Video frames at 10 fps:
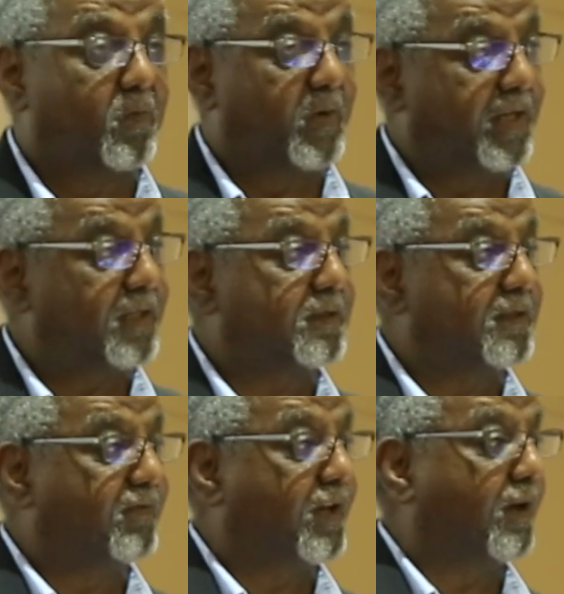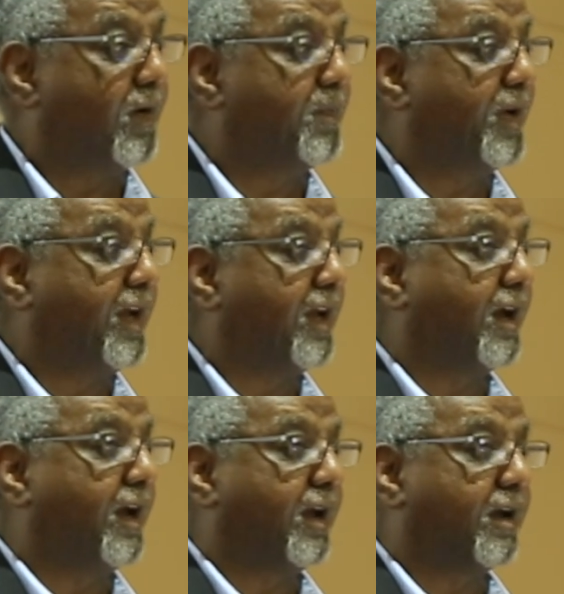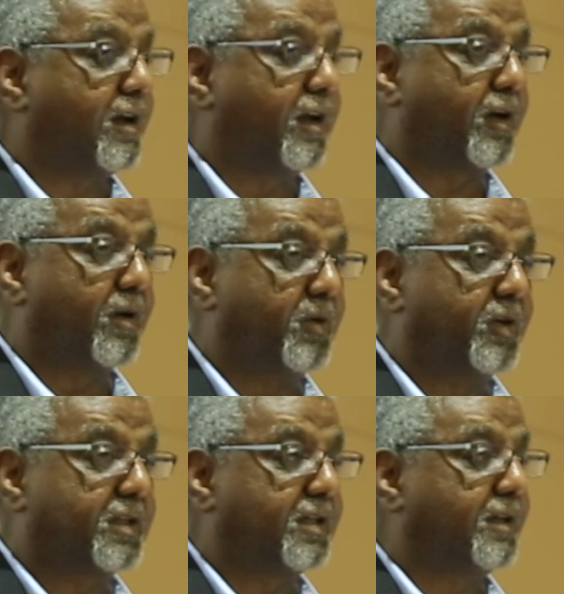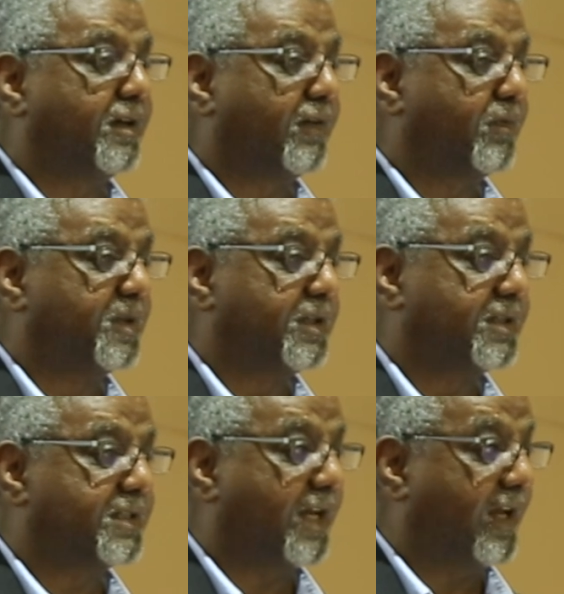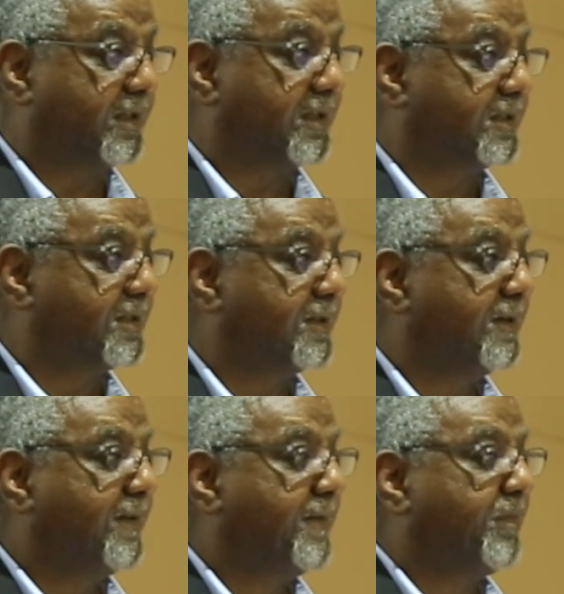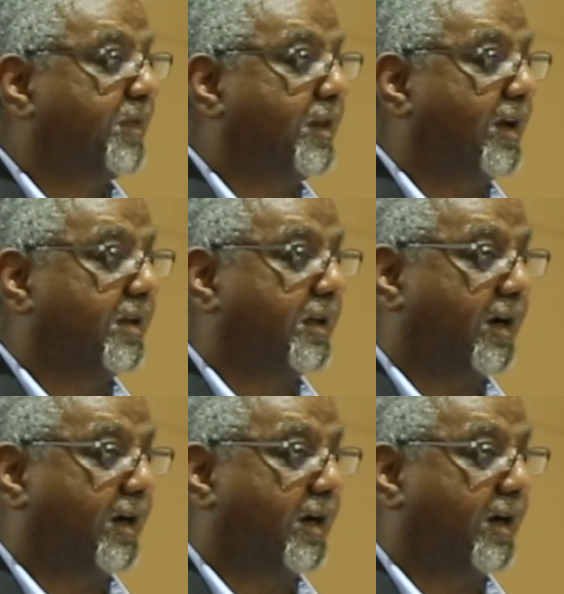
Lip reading: We need to develop a community of material scientists that